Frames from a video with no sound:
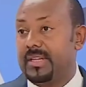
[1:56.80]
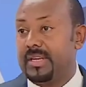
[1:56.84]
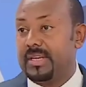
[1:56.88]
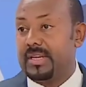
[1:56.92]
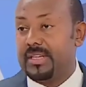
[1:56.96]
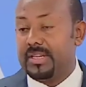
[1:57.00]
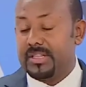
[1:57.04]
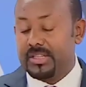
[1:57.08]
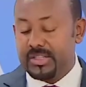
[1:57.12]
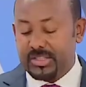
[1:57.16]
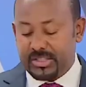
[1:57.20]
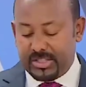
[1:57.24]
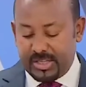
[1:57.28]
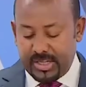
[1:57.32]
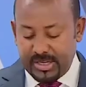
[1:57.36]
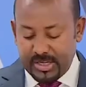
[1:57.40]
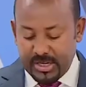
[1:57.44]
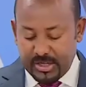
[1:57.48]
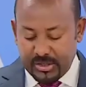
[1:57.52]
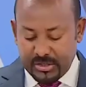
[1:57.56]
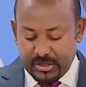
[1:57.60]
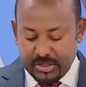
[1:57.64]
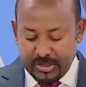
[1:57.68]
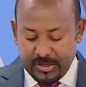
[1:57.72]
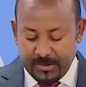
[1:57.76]

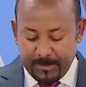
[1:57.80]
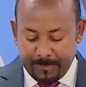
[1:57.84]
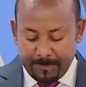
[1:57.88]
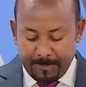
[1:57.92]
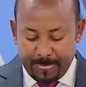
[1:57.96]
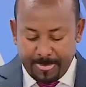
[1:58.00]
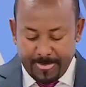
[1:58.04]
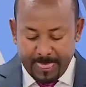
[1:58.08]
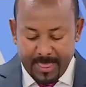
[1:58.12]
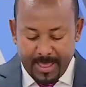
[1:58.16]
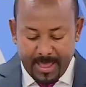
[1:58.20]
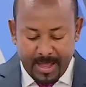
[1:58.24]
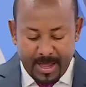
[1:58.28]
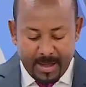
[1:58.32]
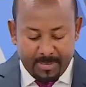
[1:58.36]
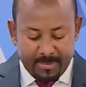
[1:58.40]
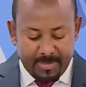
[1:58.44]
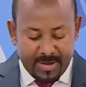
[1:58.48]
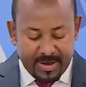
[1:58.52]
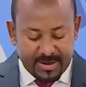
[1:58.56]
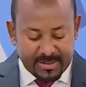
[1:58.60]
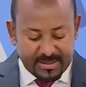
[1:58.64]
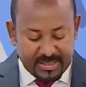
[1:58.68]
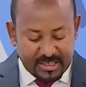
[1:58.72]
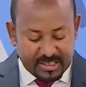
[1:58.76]
Synergy
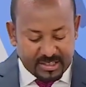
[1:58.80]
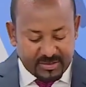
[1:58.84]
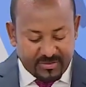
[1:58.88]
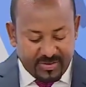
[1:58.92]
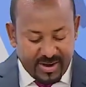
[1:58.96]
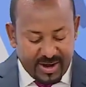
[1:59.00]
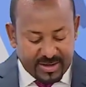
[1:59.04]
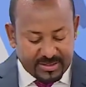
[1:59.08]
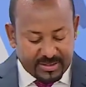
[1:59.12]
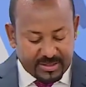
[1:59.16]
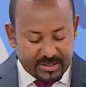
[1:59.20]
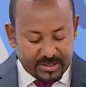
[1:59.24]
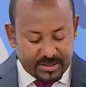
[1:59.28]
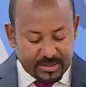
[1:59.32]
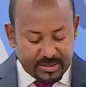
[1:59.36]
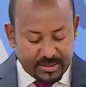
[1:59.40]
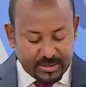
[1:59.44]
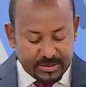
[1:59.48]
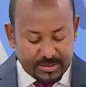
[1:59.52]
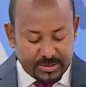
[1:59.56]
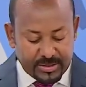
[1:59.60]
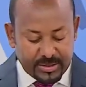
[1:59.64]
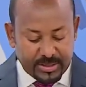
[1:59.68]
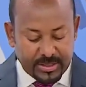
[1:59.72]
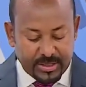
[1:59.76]
among these
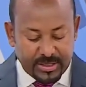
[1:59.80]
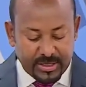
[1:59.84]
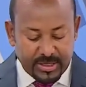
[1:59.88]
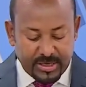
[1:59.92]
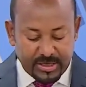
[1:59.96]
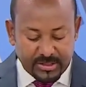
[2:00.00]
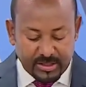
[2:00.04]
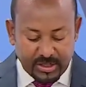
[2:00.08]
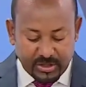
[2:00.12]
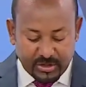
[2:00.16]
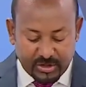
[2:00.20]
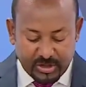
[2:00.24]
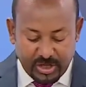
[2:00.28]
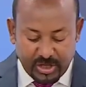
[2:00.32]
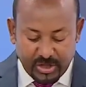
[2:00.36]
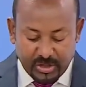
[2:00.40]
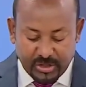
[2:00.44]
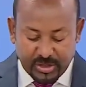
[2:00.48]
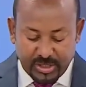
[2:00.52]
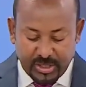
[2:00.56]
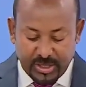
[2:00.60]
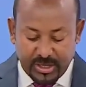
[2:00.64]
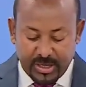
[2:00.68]
factors is essential